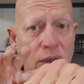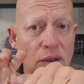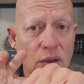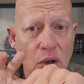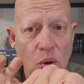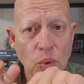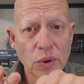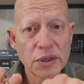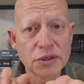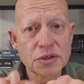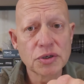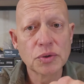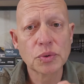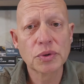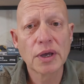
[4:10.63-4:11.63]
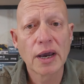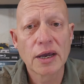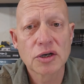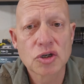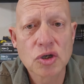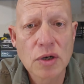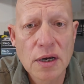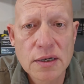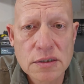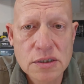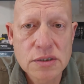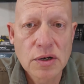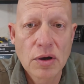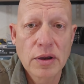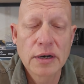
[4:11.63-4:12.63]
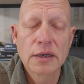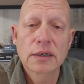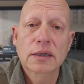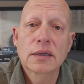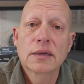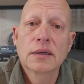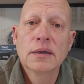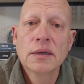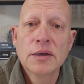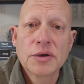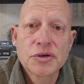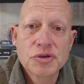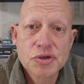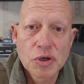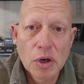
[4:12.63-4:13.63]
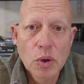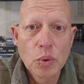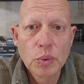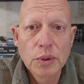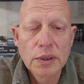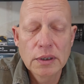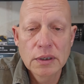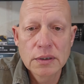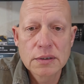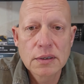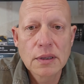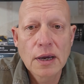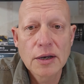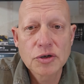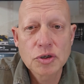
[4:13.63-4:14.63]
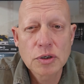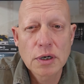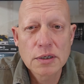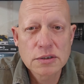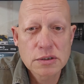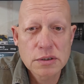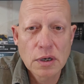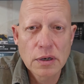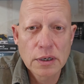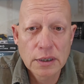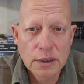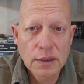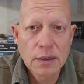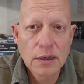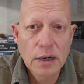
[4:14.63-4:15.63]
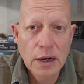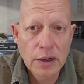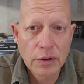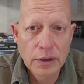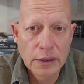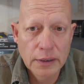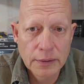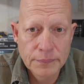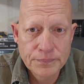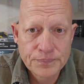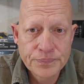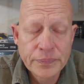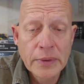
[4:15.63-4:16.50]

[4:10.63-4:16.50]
go into that transonic zone, into that transonic area.